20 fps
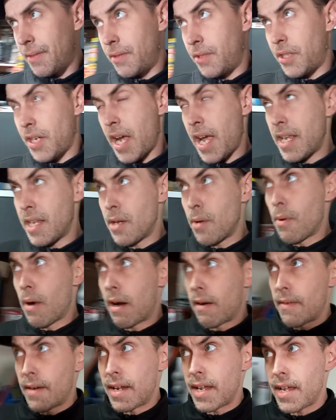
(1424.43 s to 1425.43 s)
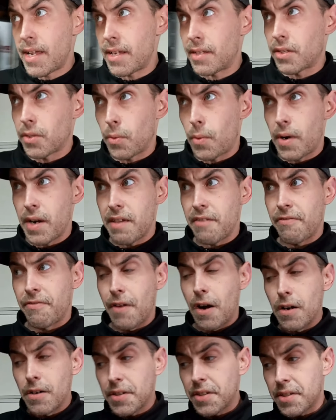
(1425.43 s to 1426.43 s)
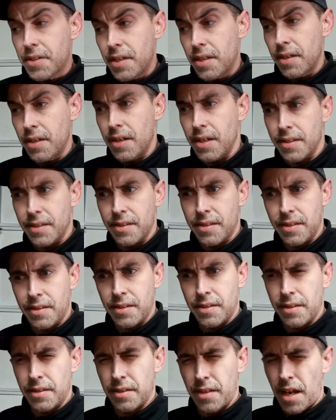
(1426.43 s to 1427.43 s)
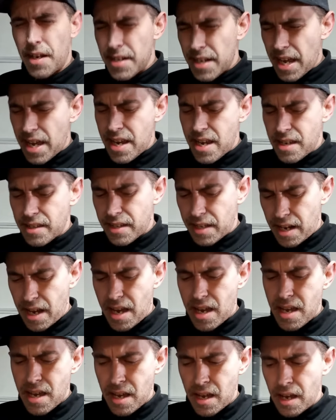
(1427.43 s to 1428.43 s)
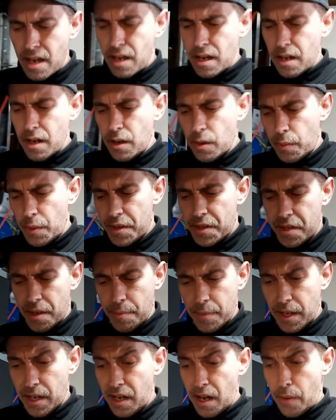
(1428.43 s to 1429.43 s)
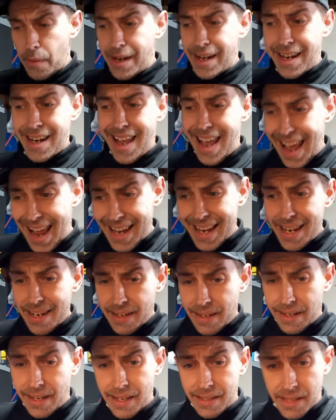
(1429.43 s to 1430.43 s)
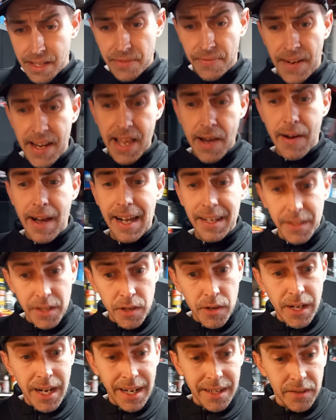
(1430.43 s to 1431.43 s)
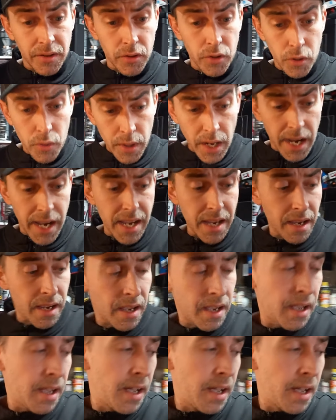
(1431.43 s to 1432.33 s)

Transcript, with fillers: January 21st. It's Sunday today, which I'm going to go in and edit and get this video out to you guys tonight.